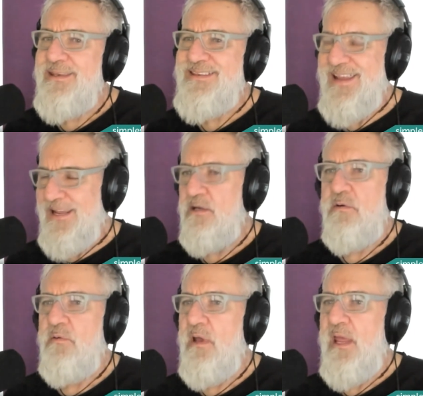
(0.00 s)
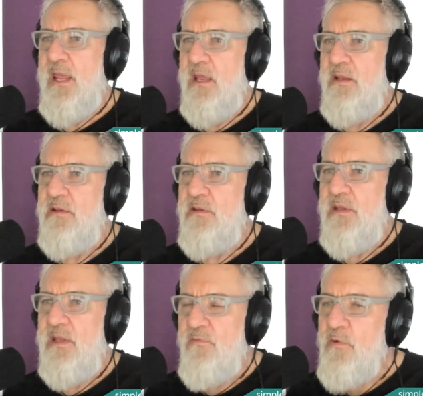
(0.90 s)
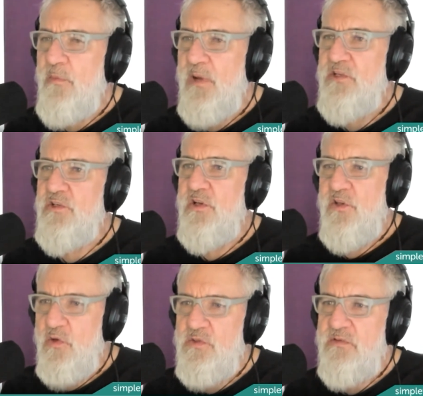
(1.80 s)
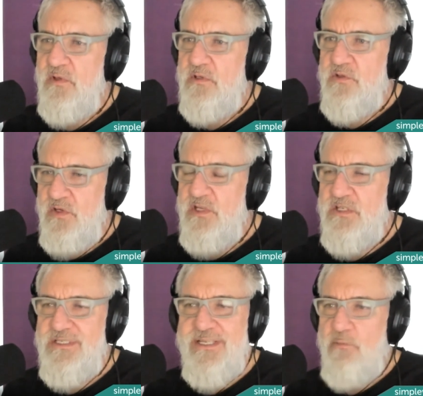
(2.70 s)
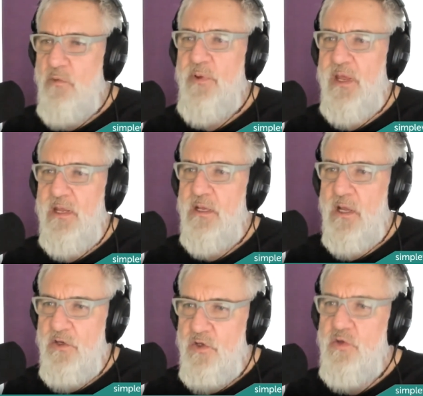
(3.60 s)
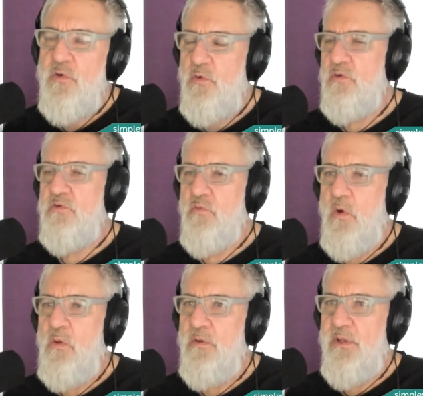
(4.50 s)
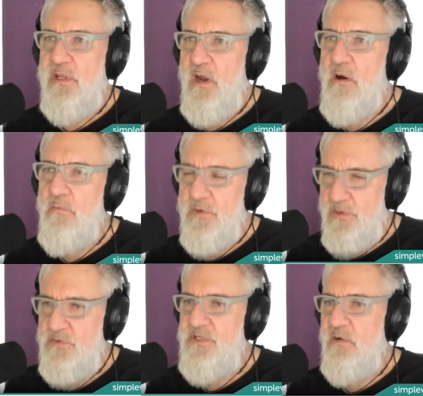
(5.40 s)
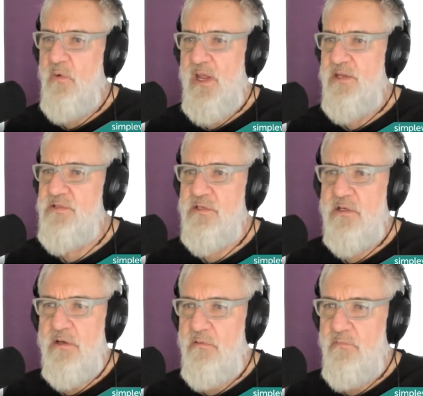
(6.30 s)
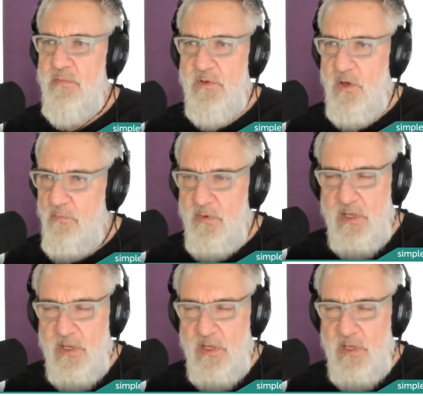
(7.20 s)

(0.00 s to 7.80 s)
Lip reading: data and information and the use of it judiciously will play a huge role in our reducing waste, you know,